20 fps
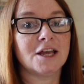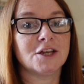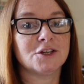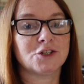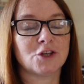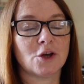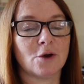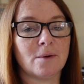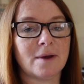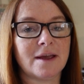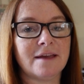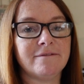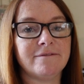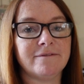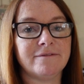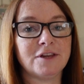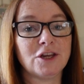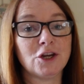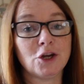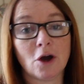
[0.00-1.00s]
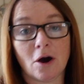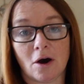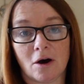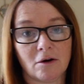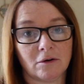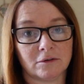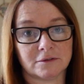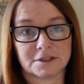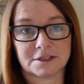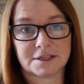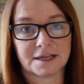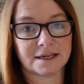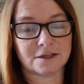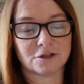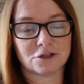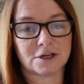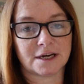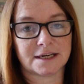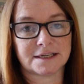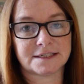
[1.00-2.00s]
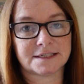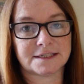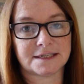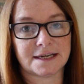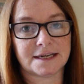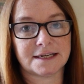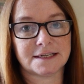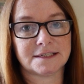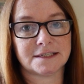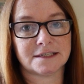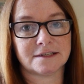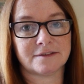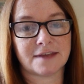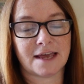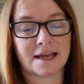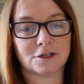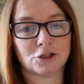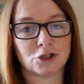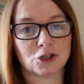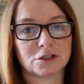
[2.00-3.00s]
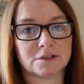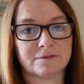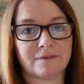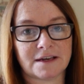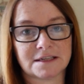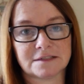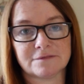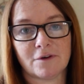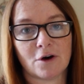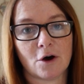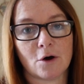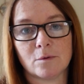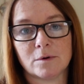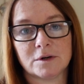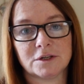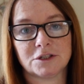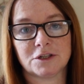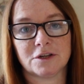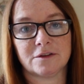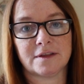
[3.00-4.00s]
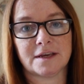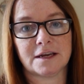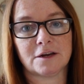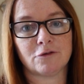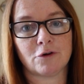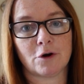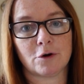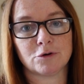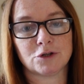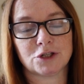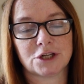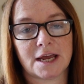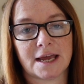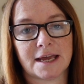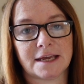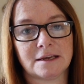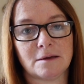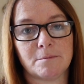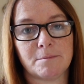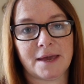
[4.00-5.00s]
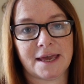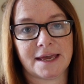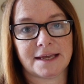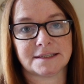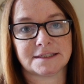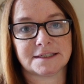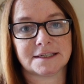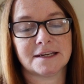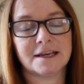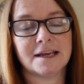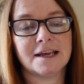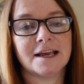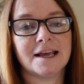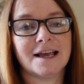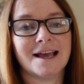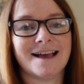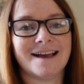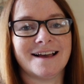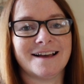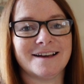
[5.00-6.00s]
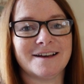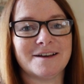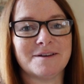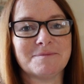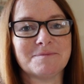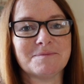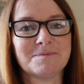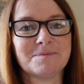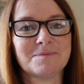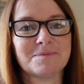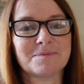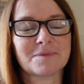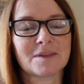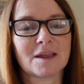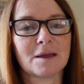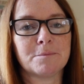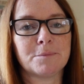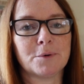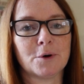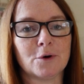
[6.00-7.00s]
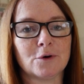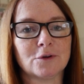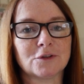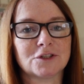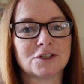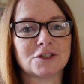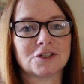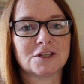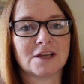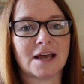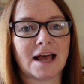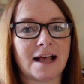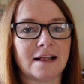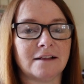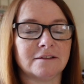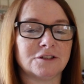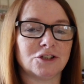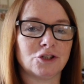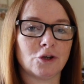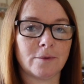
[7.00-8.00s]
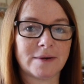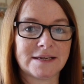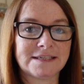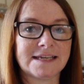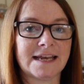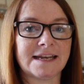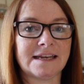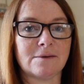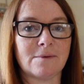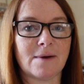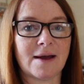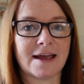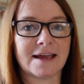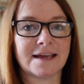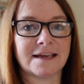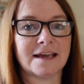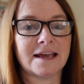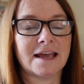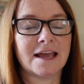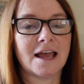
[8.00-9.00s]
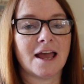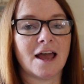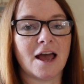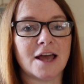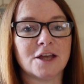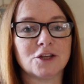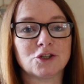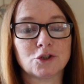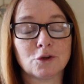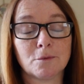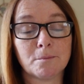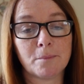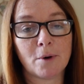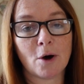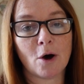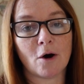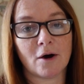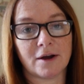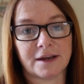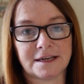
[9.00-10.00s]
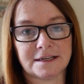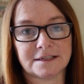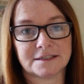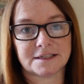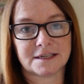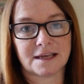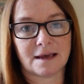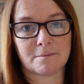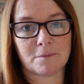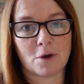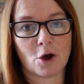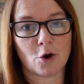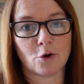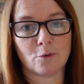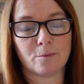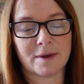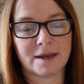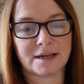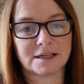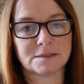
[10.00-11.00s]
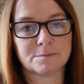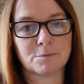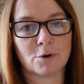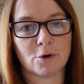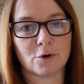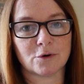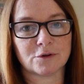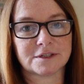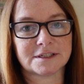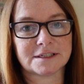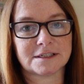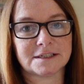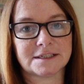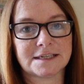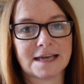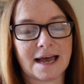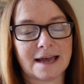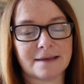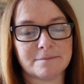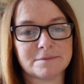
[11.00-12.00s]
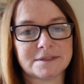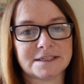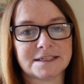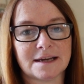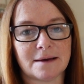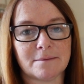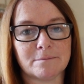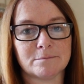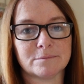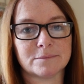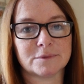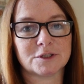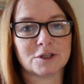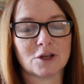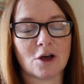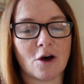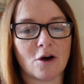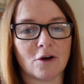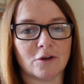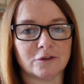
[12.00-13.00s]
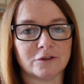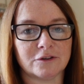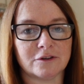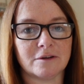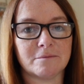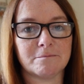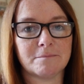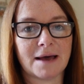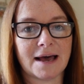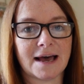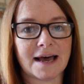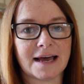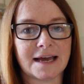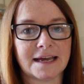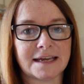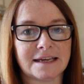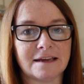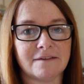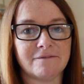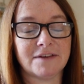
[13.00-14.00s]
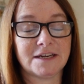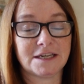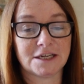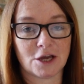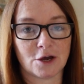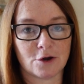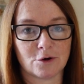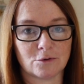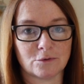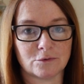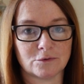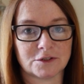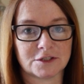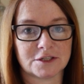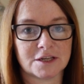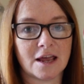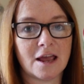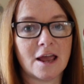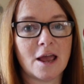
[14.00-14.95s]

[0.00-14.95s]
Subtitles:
So if you're not interested, then just fast forward to the crochet bit. But I'll show it anyway. At some point I'm hoping to put timestamps on my videos,